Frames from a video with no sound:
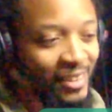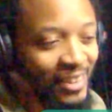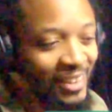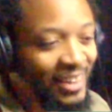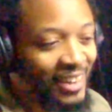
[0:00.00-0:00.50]

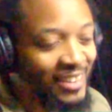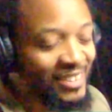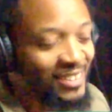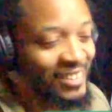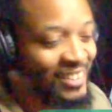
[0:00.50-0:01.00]
in
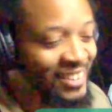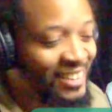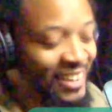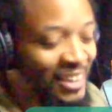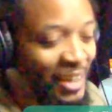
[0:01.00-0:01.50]

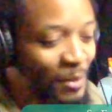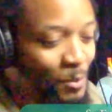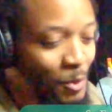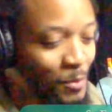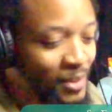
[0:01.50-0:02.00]
that
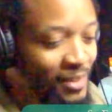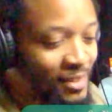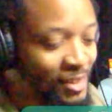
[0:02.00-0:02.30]
moment.